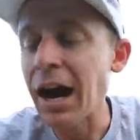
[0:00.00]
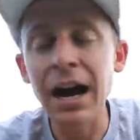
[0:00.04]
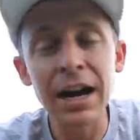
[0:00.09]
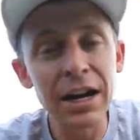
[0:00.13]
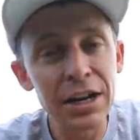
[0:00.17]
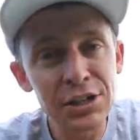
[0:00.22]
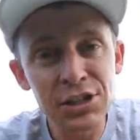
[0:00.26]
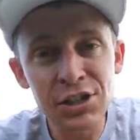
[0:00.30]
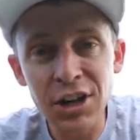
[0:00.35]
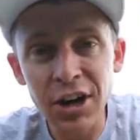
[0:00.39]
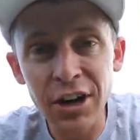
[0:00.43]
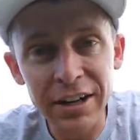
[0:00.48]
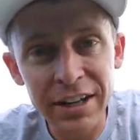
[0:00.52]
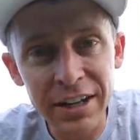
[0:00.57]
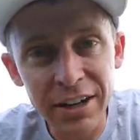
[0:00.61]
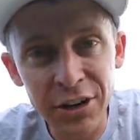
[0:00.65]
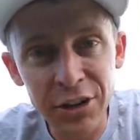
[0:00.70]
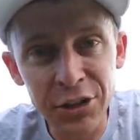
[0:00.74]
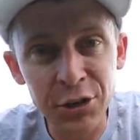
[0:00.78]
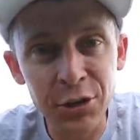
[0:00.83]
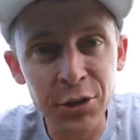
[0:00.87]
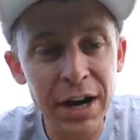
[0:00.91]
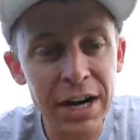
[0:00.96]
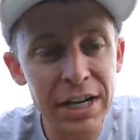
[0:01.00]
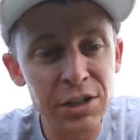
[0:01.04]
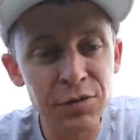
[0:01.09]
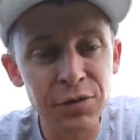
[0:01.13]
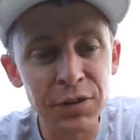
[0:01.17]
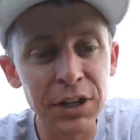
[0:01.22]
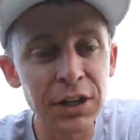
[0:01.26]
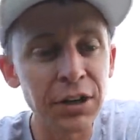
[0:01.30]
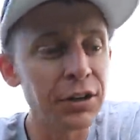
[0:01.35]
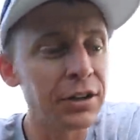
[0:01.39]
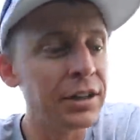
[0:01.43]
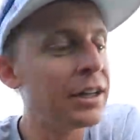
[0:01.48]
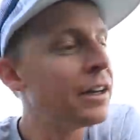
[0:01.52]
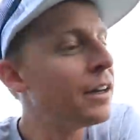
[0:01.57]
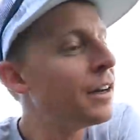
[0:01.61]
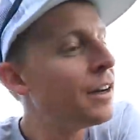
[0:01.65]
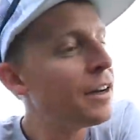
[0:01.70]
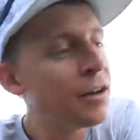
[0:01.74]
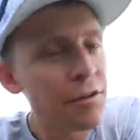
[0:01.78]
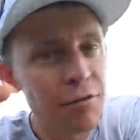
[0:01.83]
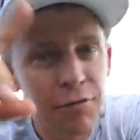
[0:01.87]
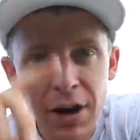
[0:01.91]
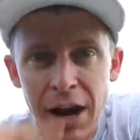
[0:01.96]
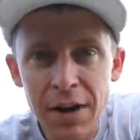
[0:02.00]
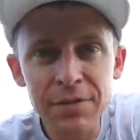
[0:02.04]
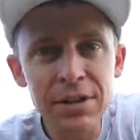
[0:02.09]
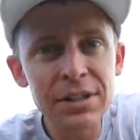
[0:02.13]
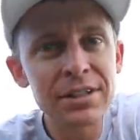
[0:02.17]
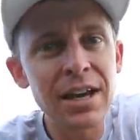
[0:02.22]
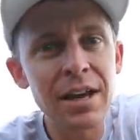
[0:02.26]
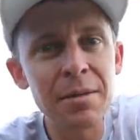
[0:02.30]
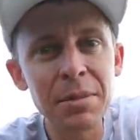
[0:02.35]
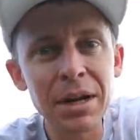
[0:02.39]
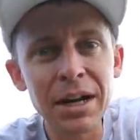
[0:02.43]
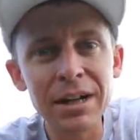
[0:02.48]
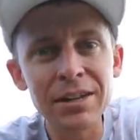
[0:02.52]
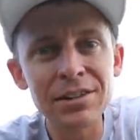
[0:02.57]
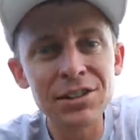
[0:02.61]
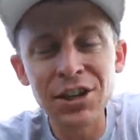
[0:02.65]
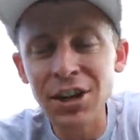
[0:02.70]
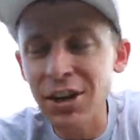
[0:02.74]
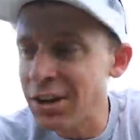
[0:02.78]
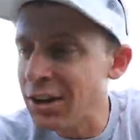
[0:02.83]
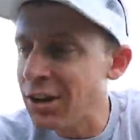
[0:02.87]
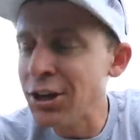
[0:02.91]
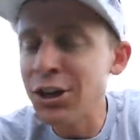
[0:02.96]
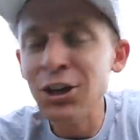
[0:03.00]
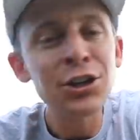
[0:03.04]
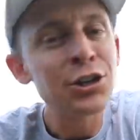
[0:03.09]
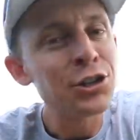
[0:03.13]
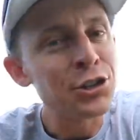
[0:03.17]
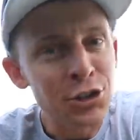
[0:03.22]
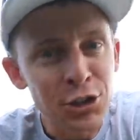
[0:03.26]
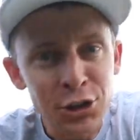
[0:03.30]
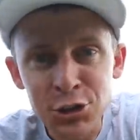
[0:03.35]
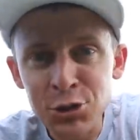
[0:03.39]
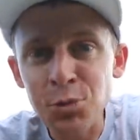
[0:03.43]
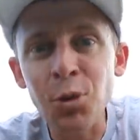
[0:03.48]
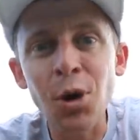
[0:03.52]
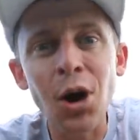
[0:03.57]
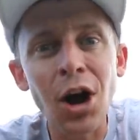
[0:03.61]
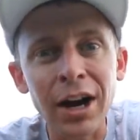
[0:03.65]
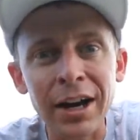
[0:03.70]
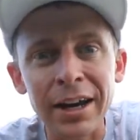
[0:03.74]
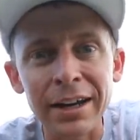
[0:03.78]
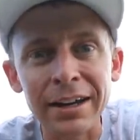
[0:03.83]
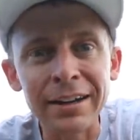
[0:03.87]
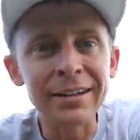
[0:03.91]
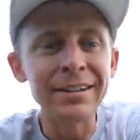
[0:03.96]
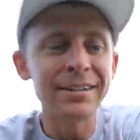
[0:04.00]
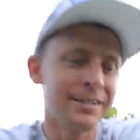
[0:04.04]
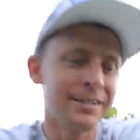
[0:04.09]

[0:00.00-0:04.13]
i'm going to start here on the grass field five to ten minutes just walk